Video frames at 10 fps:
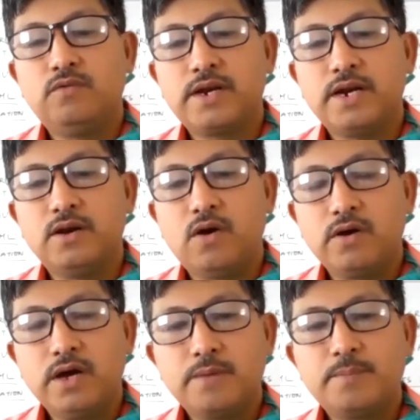over a
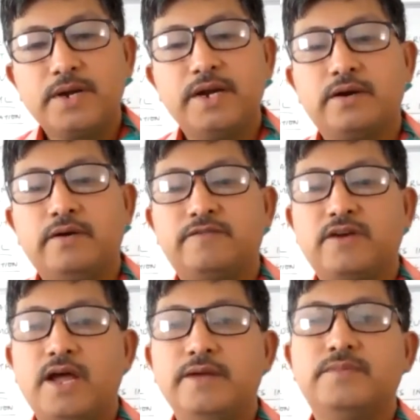longer period of
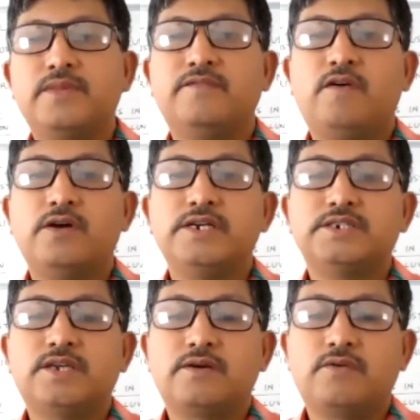time, the
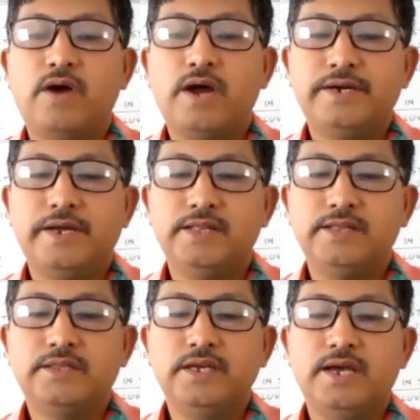forests are quite
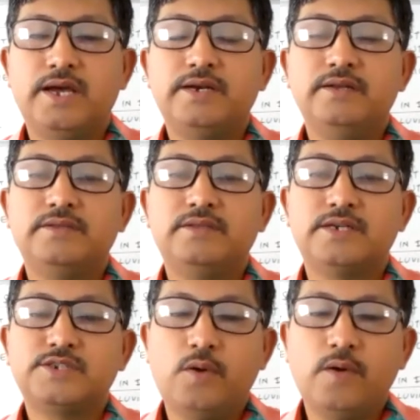healthy and
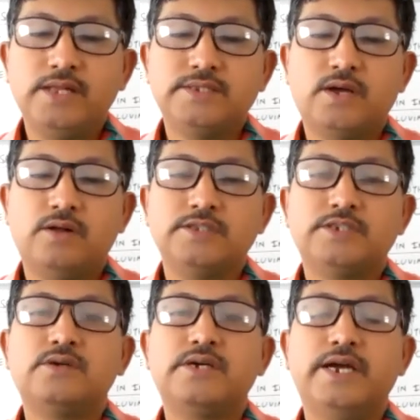the soils
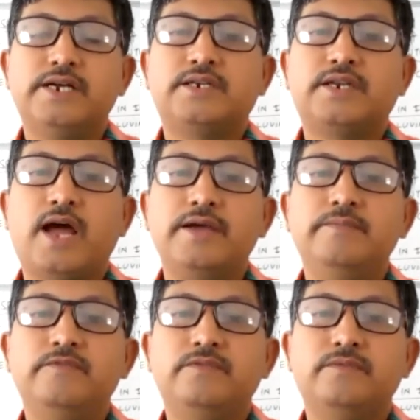also get
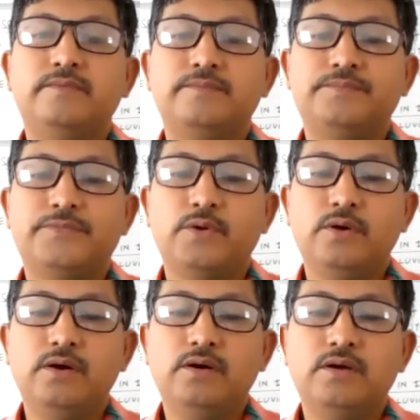time
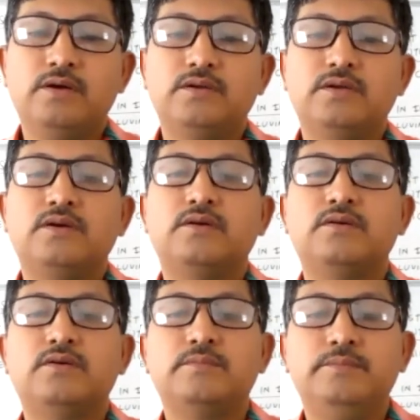to
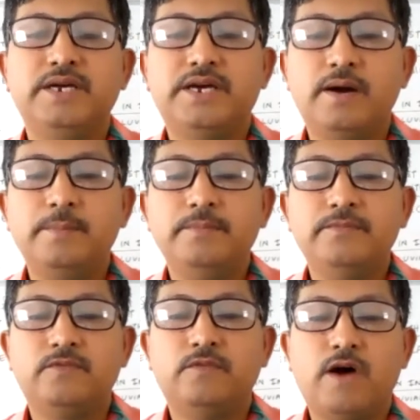become
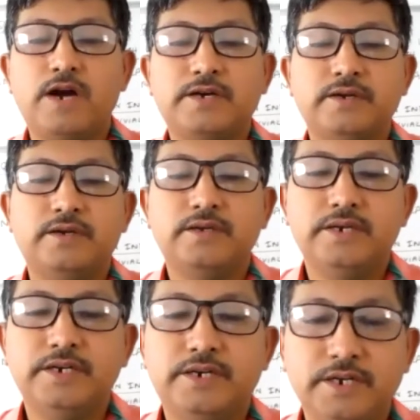what
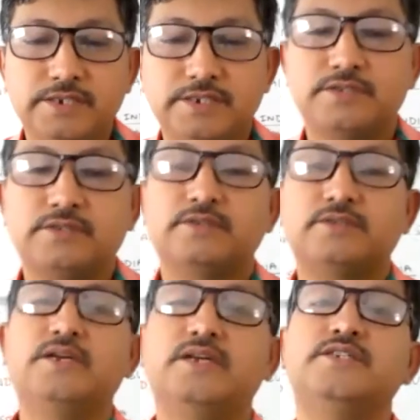it is.
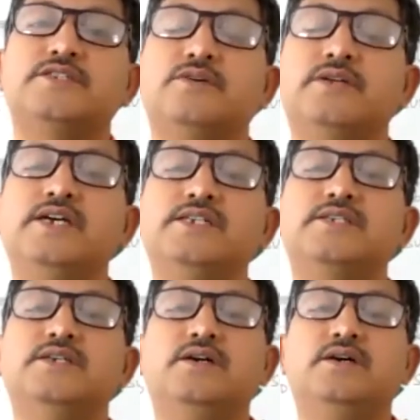It is known
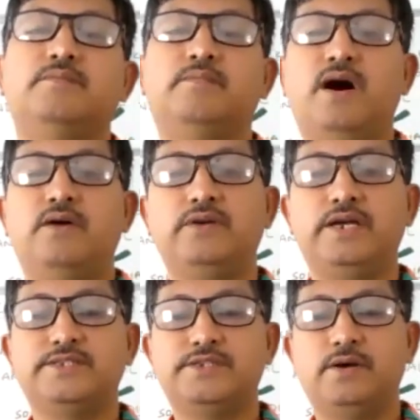as a
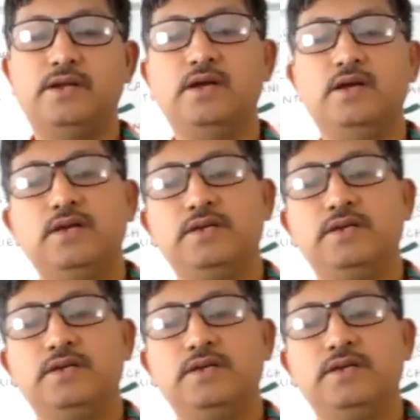mountain soil.